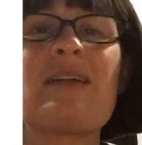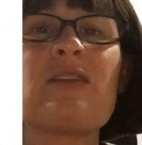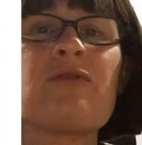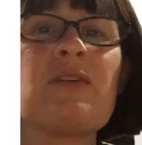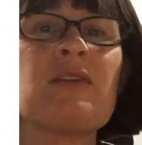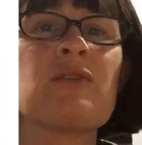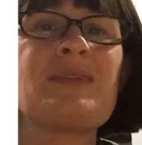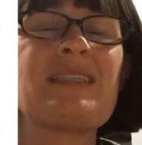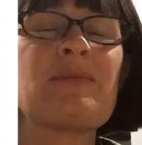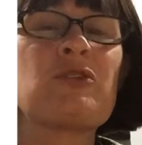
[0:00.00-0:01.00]
down to the front.
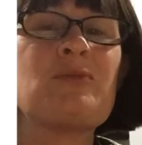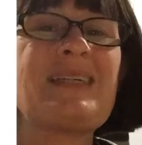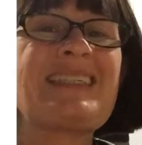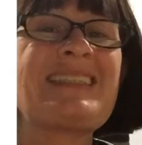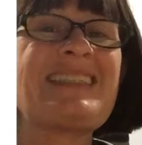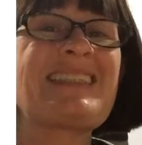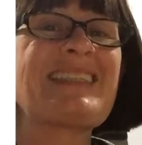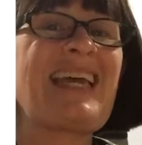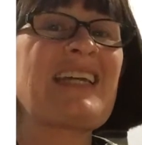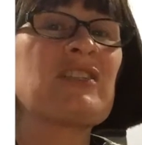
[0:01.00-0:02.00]
3 times 2 makes
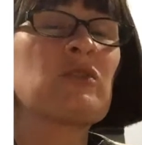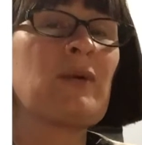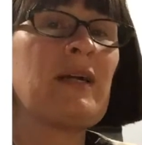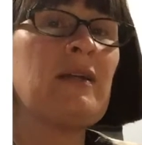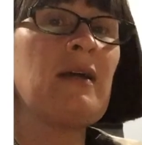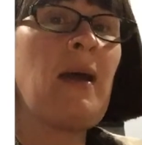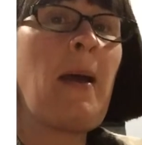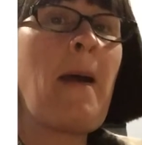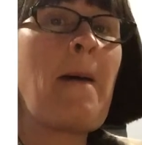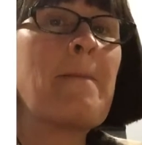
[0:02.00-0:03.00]
6x squared
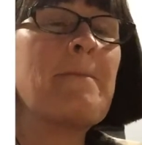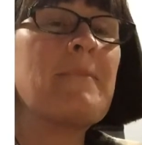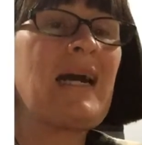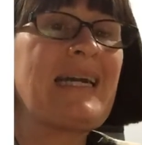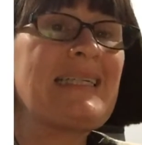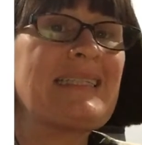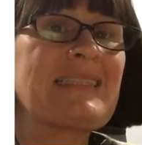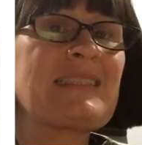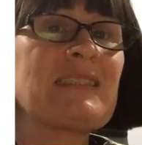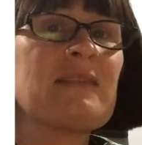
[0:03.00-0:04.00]

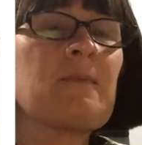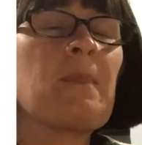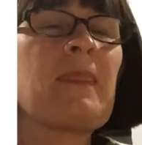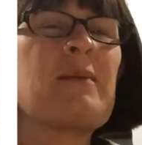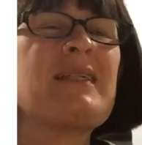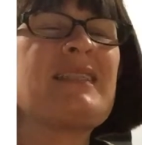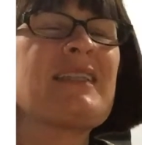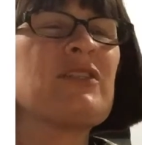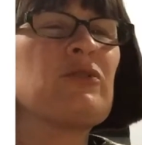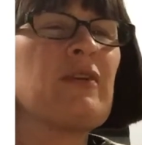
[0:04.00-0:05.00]
minus. I'm going to
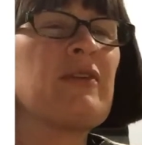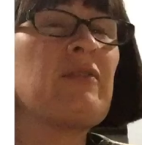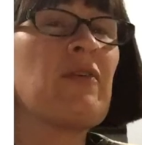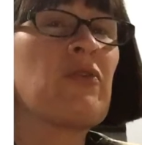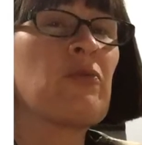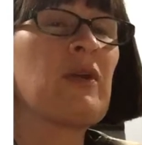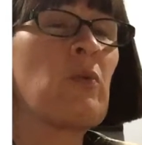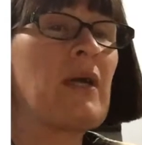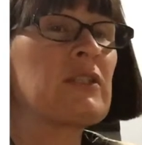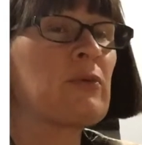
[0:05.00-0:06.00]
take the derivative of
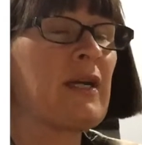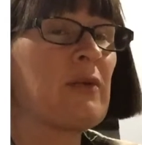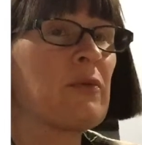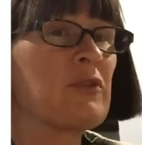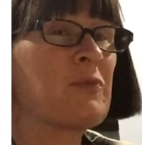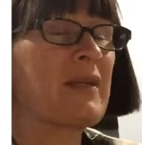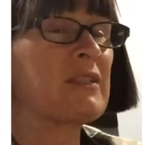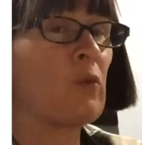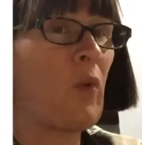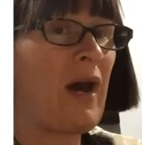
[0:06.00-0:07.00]
3y squared with
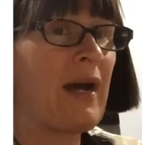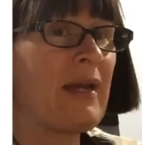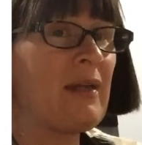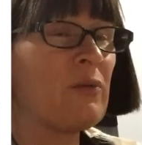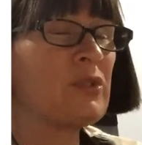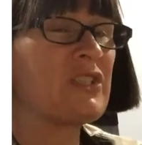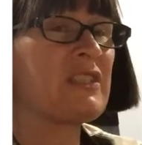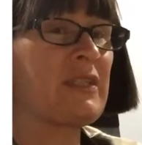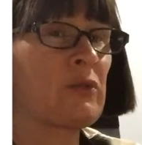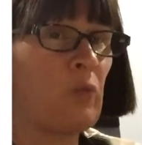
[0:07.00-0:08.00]
respect to y, which
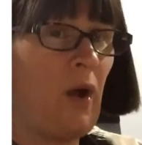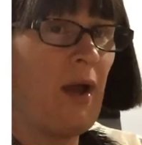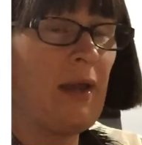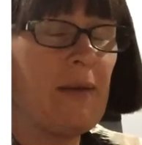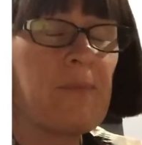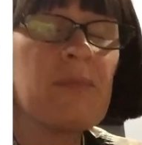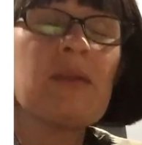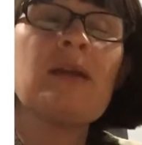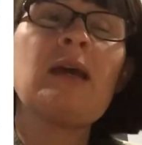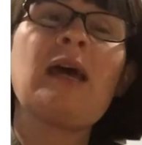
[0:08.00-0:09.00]
is 6y,
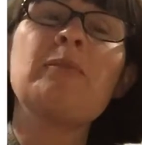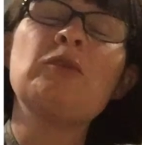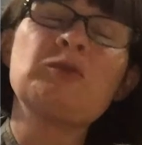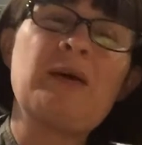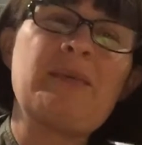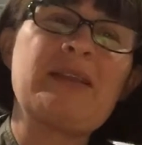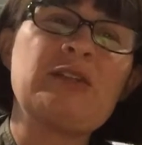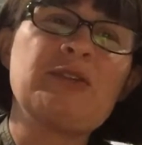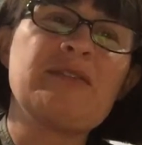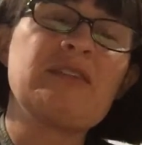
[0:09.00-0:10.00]
and multiply by
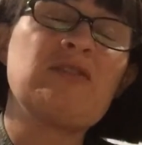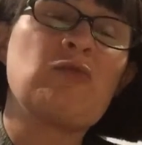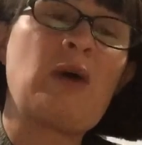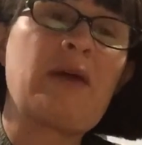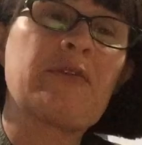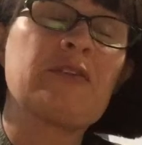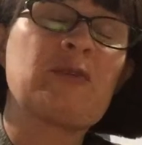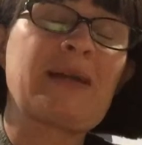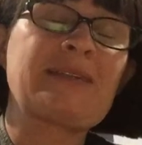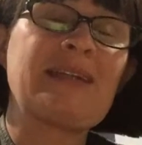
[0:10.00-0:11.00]
the derivative of y with
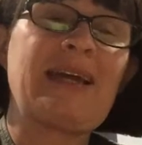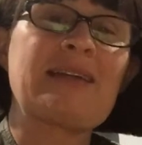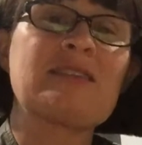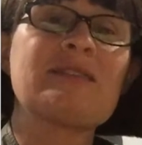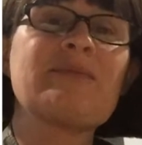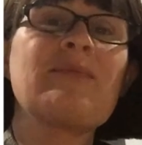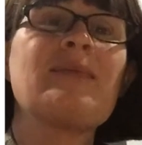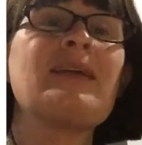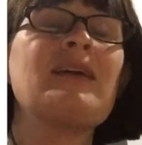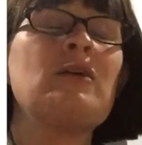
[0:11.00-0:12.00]
respect to x,
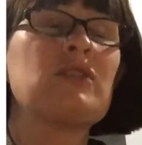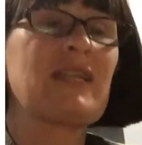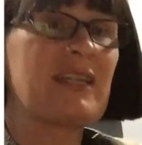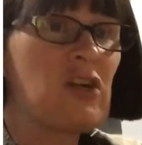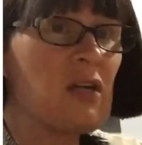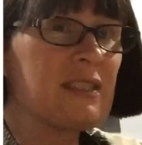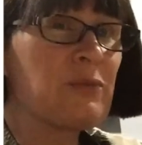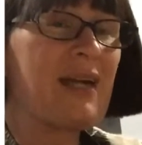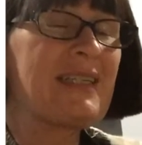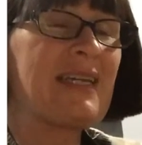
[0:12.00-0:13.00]
which I could call dy
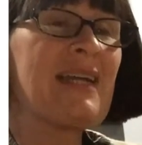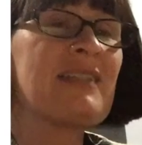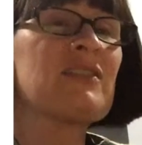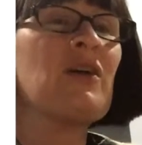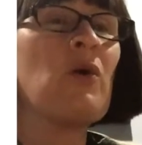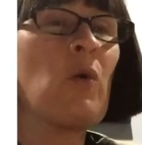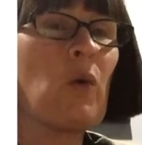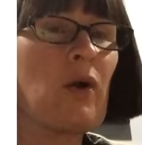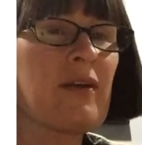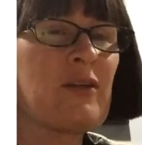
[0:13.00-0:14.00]
dx,
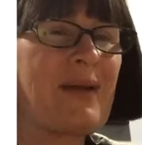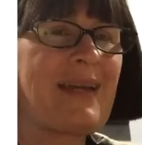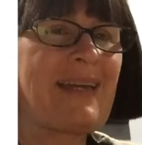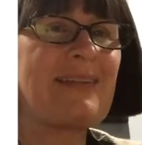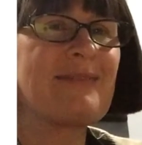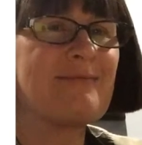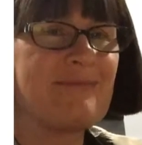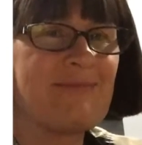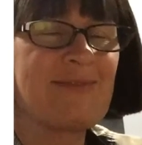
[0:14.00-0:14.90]
or you might get